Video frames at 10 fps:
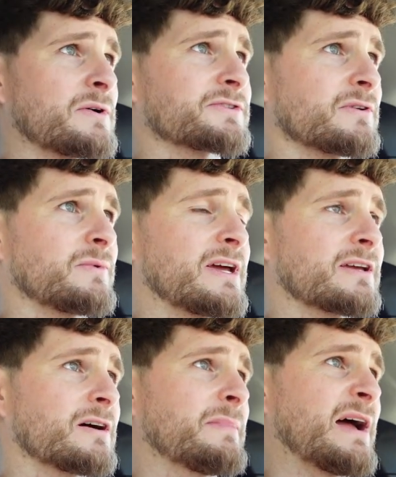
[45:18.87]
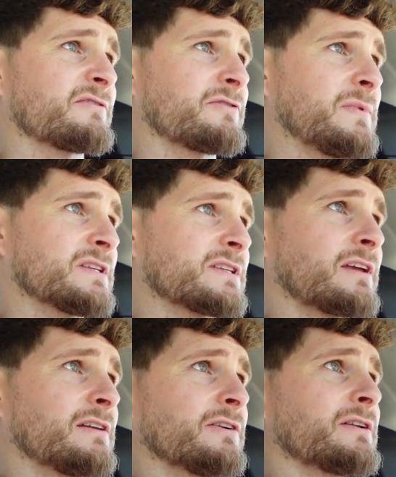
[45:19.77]
so that when I come back from this, I
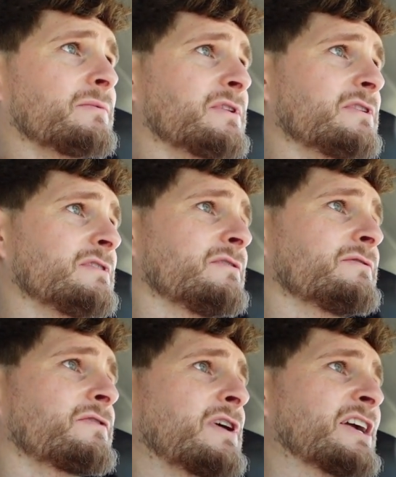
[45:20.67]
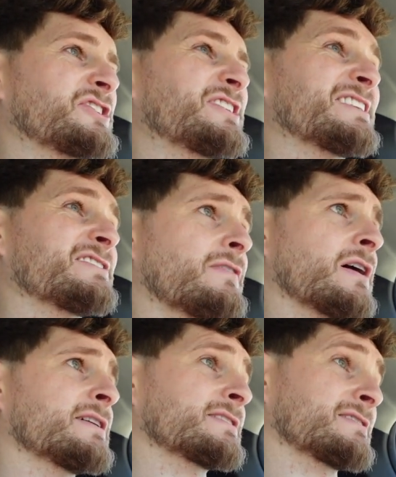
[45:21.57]
can look at it with a new, fresh set of
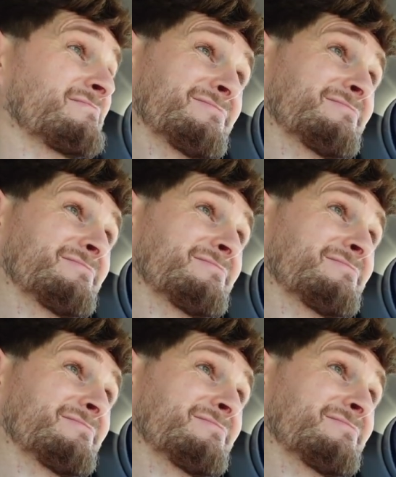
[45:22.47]
eyes.